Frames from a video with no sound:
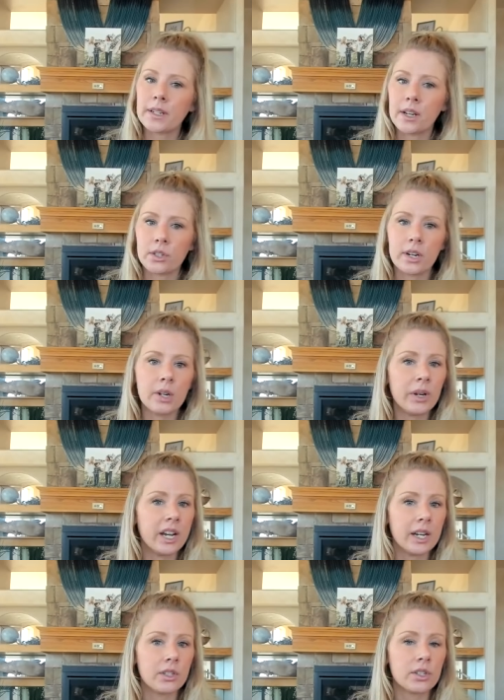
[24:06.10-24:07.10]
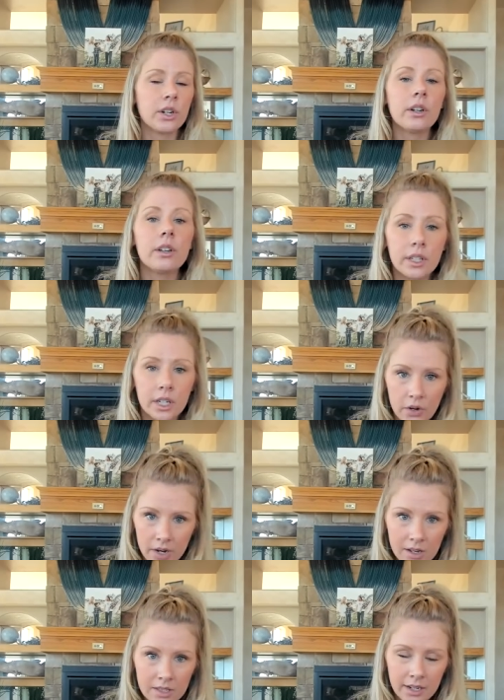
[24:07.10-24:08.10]
yesterday, we could insert
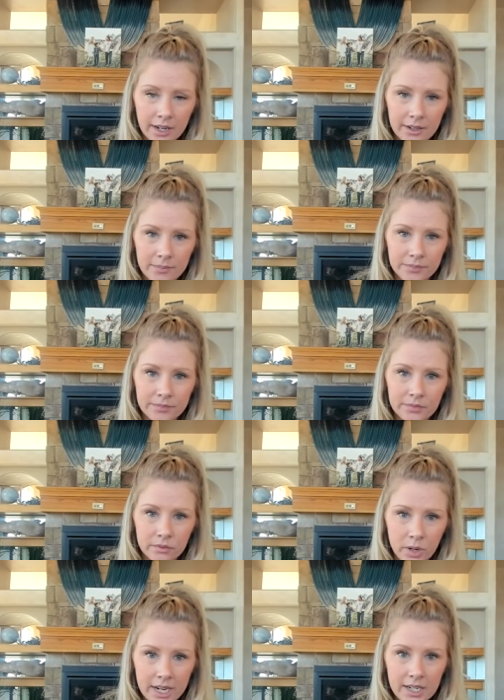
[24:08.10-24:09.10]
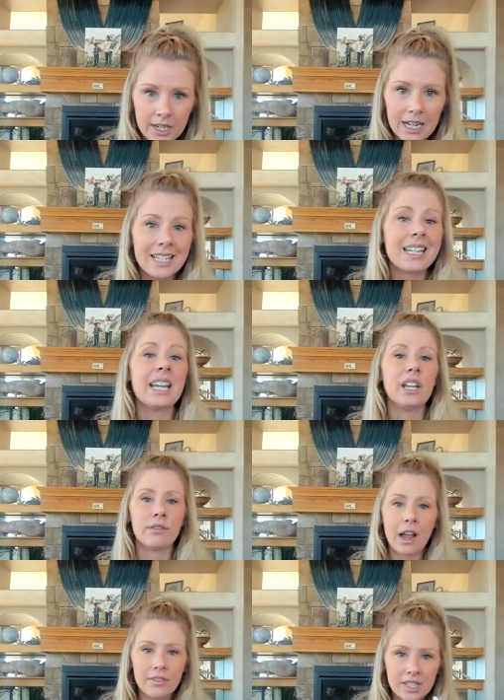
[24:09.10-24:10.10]
curiosity, right? Taking
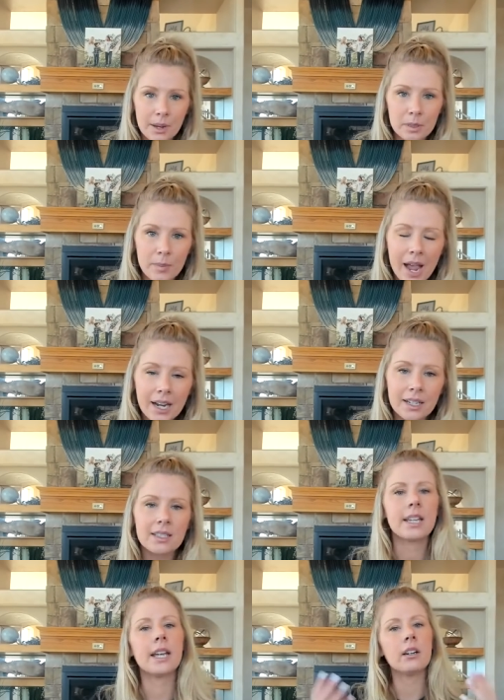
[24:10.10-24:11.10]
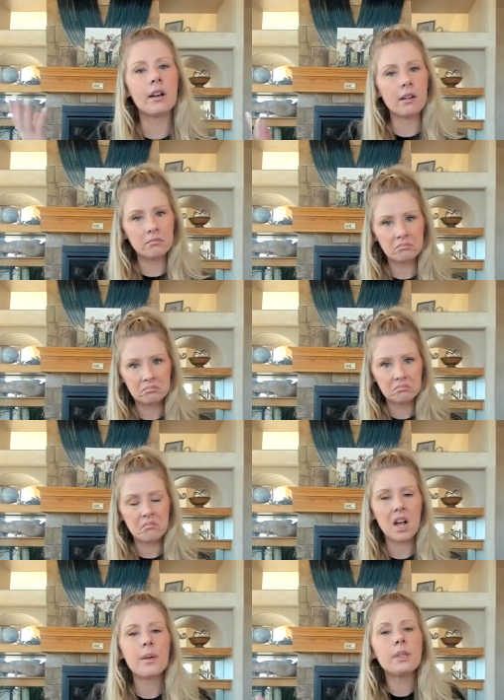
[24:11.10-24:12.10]
five steps back and saying,
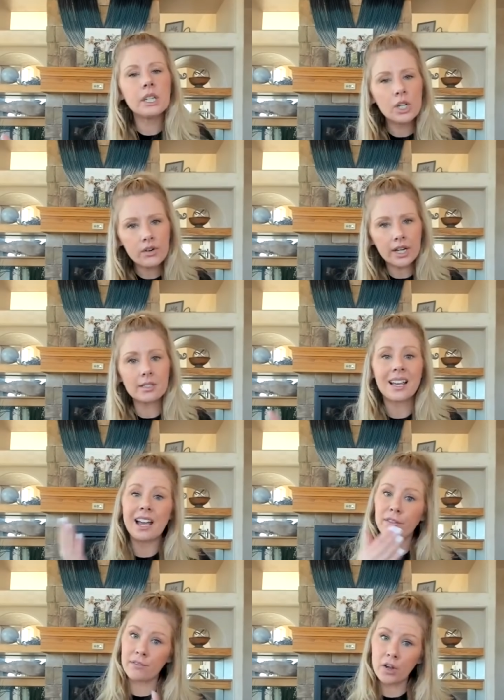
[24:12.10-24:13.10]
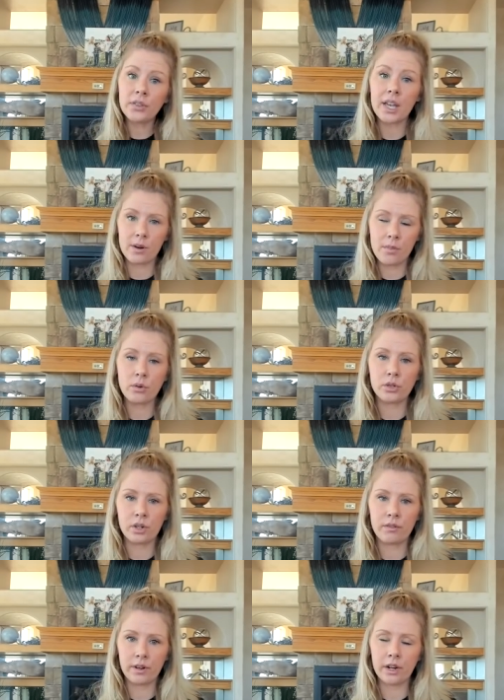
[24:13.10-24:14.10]
I'm curious. I felt that
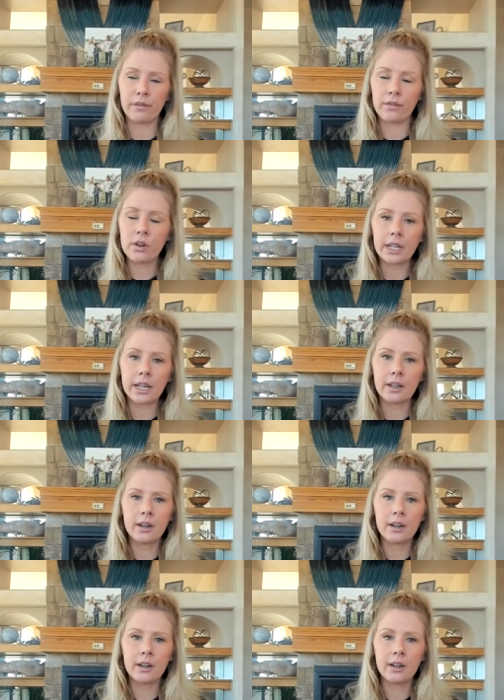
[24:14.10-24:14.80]
emotion very fully,